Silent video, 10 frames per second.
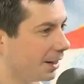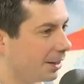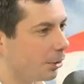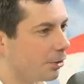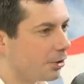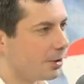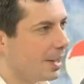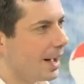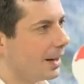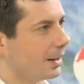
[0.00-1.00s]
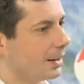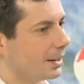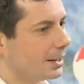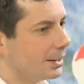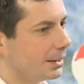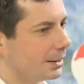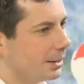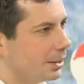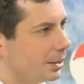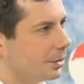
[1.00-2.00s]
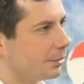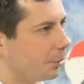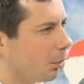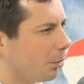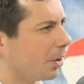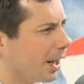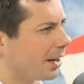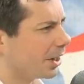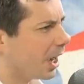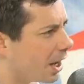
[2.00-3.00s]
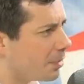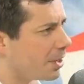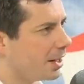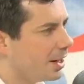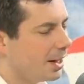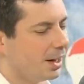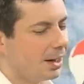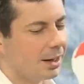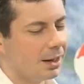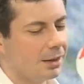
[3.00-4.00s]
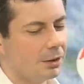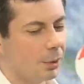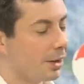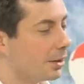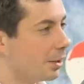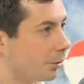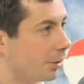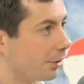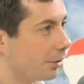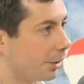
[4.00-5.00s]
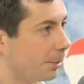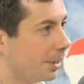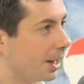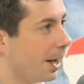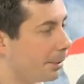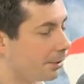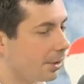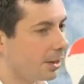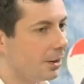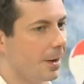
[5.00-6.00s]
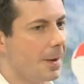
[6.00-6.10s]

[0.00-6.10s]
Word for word: They're just not uh, in the formal kind of economy uh, the way that they're traditionally being compensated.